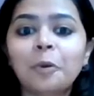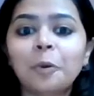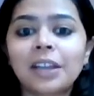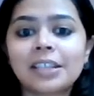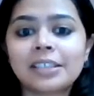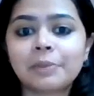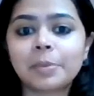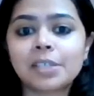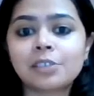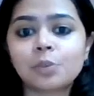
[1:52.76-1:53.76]
Ola's EV
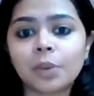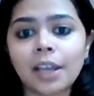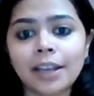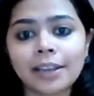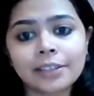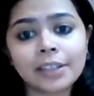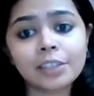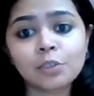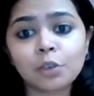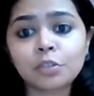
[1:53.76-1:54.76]
business, Ola
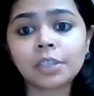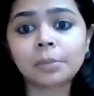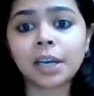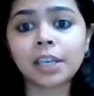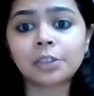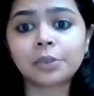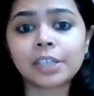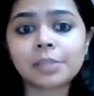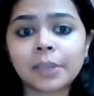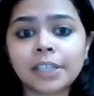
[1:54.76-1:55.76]
Electric, is also in the market to
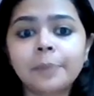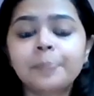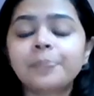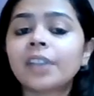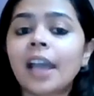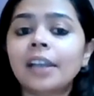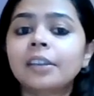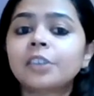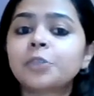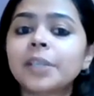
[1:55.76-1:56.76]
raise money. And
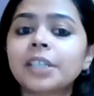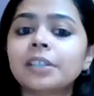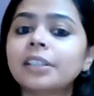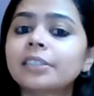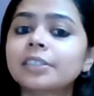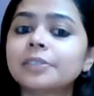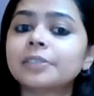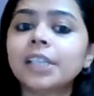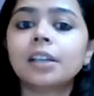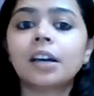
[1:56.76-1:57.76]
in a tweet earlier this
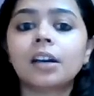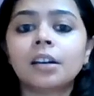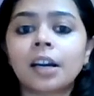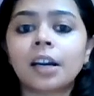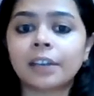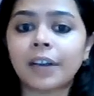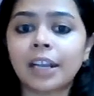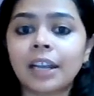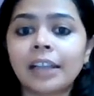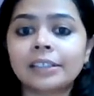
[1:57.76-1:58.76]
week,
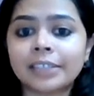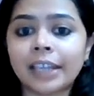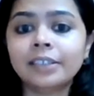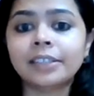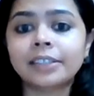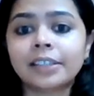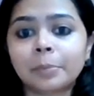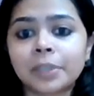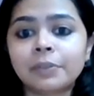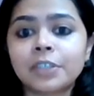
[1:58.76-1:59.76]
Agarwal had said that the
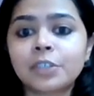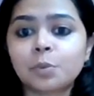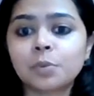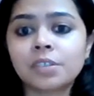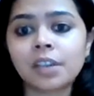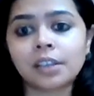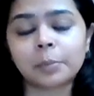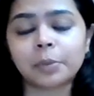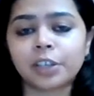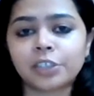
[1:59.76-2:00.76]
company will soon start the
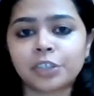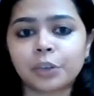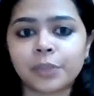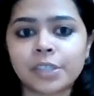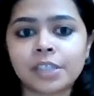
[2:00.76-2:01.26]
production of its